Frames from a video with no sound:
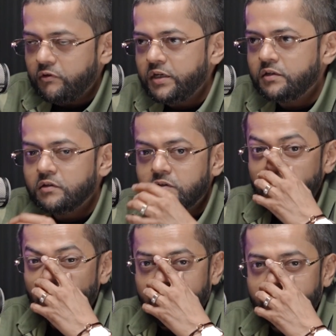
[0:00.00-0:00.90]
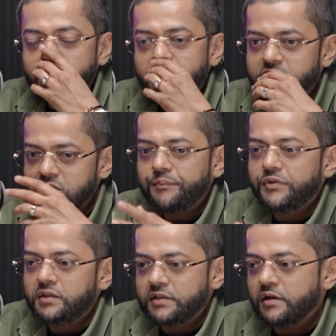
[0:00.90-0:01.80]
Right? And it's
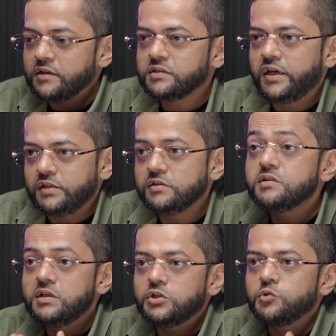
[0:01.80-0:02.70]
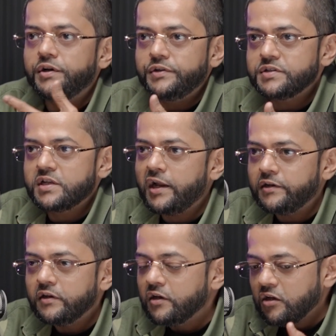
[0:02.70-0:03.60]
something that us agents need to
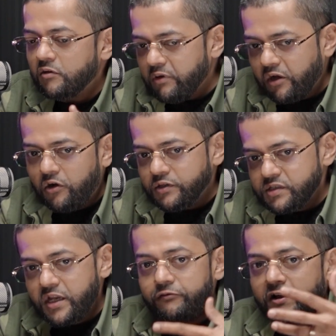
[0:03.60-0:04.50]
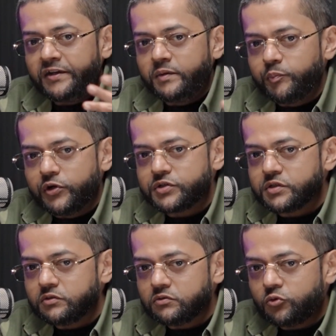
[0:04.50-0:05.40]
understand, because a random
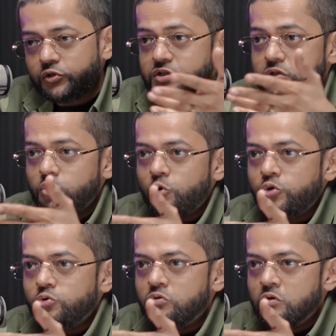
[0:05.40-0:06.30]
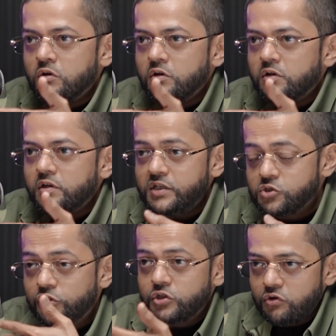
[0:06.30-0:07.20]
person who doesn't know you is
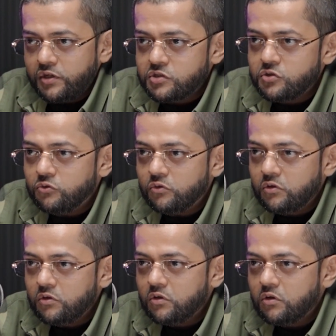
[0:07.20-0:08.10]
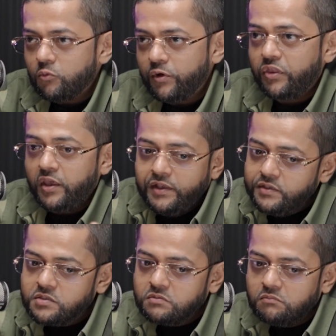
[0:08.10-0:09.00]
going to trust you with
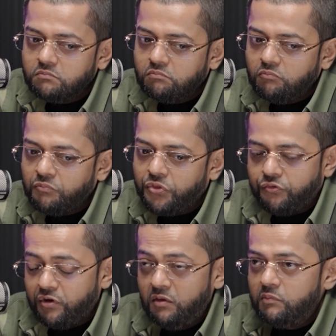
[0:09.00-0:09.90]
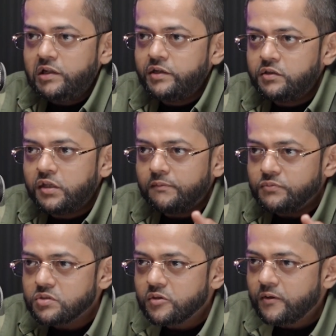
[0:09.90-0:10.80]
his 3 million
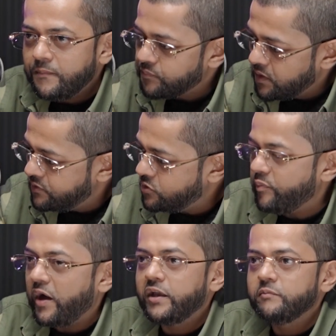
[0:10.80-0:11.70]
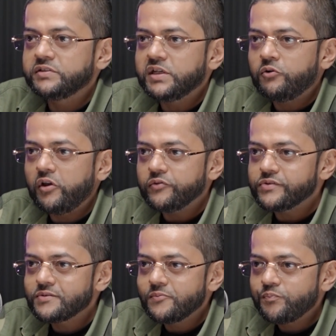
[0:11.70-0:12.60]
dirhams to buy him a
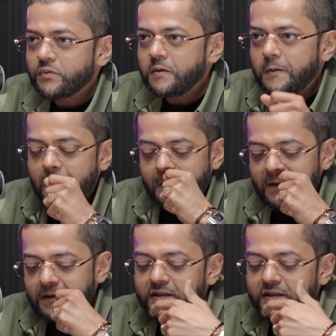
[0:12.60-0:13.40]
townhouse. Right?